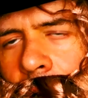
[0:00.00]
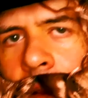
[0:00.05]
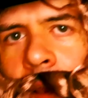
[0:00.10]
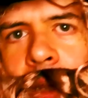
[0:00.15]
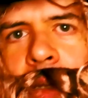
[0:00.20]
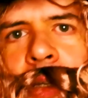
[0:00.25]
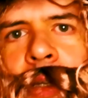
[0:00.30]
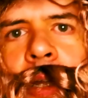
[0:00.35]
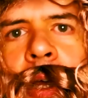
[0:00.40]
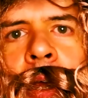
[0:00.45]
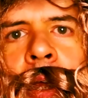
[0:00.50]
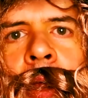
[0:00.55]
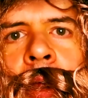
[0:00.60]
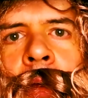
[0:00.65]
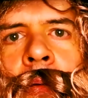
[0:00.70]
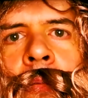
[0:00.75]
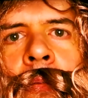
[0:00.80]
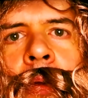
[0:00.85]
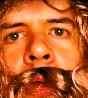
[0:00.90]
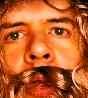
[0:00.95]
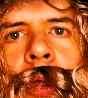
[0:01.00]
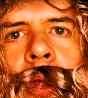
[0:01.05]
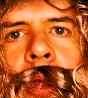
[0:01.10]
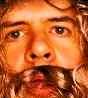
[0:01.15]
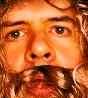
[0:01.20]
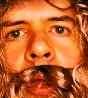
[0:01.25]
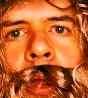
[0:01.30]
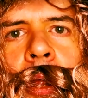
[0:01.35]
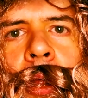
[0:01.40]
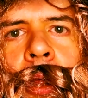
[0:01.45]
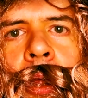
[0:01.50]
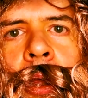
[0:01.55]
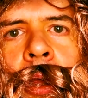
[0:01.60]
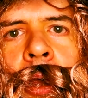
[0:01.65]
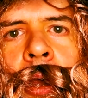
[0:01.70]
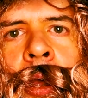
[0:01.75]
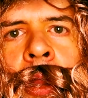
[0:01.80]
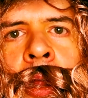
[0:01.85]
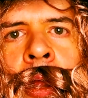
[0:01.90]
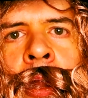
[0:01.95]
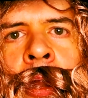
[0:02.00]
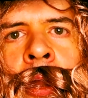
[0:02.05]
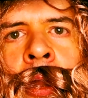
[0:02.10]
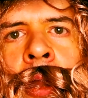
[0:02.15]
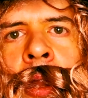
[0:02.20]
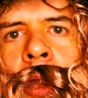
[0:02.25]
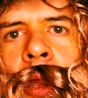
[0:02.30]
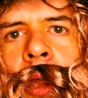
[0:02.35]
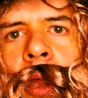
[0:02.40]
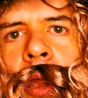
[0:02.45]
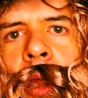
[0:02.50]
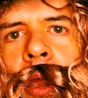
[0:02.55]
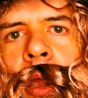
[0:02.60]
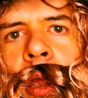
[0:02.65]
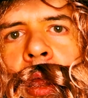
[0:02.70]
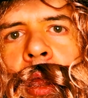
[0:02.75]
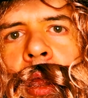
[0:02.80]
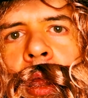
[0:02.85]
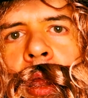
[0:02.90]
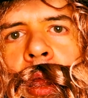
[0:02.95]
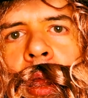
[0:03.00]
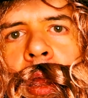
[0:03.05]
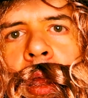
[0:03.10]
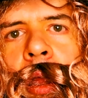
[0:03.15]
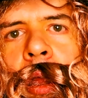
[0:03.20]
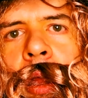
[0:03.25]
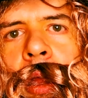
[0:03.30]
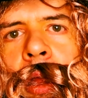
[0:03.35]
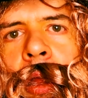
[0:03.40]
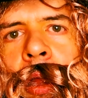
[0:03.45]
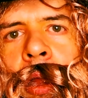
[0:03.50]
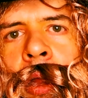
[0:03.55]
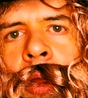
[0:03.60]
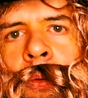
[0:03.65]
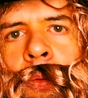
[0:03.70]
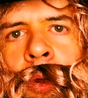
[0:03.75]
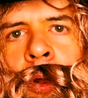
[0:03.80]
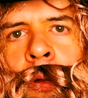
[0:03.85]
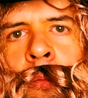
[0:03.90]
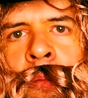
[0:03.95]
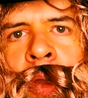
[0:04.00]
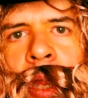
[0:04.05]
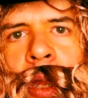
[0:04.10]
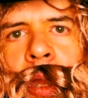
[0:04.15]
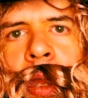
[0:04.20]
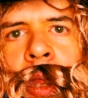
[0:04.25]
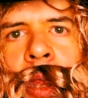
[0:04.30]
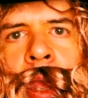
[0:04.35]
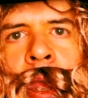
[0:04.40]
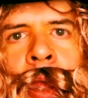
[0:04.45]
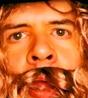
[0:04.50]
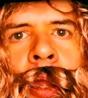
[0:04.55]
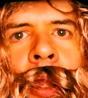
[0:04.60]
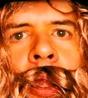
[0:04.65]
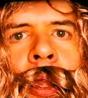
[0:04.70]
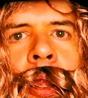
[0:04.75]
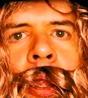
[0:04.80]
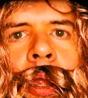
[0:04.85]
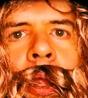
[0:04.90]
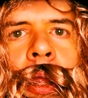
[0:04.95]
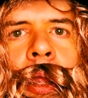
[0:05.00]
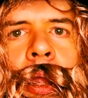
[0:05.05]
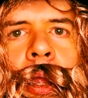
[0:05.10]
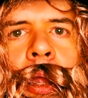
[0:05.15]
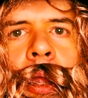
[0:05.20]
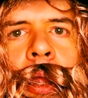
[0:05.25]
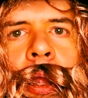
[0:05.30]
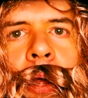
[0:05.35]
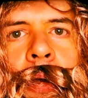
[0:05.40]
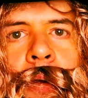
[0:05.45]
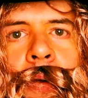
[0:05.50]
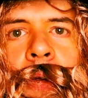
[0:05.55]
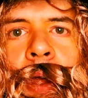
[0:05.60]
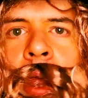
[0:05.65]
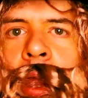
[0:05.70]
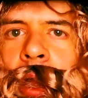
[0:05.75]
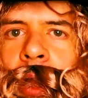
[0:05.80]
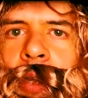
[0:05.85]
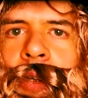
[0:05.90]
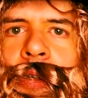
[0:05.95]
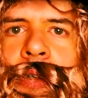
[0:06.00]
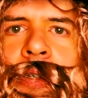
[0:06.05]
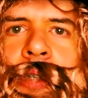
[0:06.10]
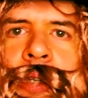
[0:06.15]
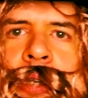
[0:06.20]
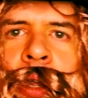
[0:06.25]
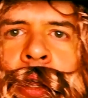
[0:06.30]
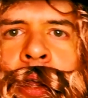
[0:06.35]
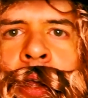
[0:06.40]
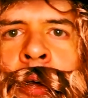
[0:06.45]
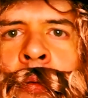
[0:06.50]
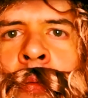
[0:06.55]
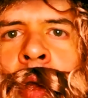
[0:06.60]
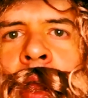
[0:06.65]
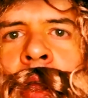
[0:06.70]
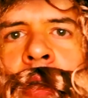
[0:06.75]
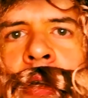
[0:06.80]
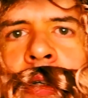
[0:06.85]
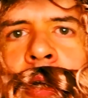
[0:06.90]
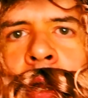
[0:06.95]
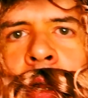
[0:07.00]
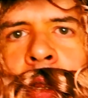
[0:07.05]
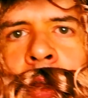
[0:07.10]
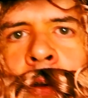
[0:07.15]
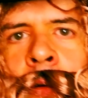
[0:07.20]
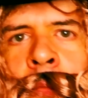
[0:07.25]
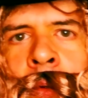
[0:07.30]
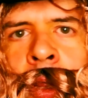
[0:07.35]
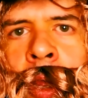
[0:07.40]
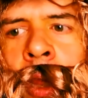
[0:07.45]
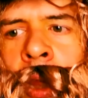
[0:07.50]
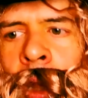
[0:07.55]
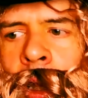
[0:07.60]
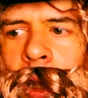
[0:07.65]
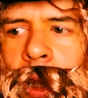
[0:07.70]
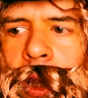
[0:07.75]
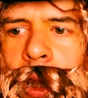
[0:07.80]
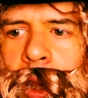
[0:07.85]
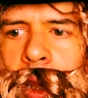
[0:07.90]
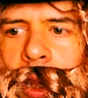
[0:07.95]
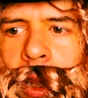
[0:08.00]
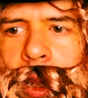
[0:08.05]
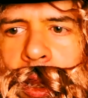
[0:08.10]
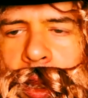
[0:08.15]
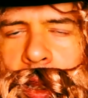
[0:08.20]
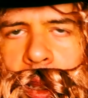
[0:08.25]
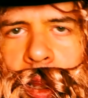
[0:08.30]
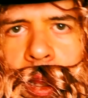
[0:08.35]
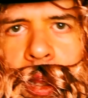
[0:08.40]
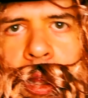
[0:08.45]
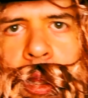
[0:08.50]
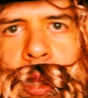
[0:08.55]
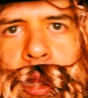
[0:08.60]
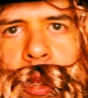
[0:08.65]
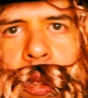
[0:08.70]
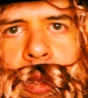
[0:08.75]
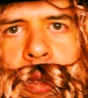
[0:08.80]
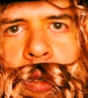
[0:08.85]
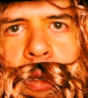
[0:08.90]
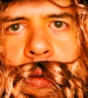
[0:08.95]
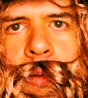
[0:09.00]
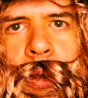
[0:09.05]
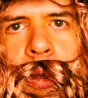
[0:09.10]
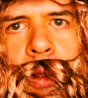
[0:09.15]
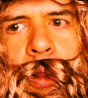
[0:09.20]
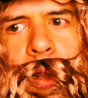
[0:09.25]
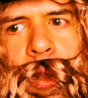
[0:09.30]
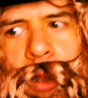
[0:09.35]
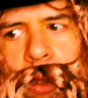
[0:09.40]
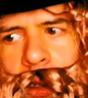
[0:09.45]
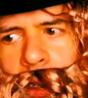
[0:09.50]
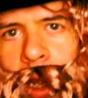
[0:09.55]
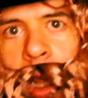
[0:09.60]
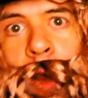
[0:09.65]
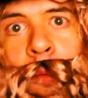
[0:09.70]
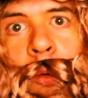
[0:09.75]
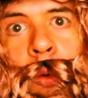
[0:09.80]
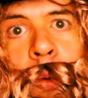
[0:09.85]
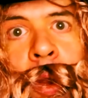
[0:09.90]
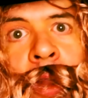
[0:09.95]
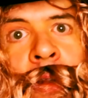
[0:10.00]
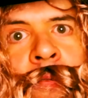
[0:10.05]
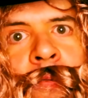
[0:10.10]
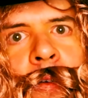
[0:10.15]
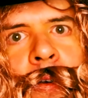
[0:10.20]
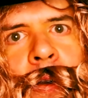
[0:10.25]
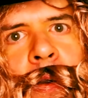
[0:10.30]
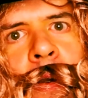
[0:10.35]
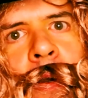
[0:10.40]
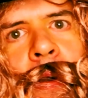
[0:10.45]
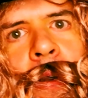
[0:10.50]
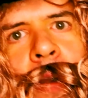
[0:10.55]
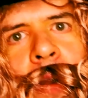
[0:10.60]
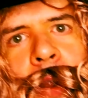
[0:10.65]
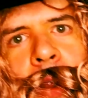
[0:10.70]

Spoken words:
"This time. And then we'll meet again." Oh, great. So she's going to come back and try to kill me again. Well, I'll be waiting for her.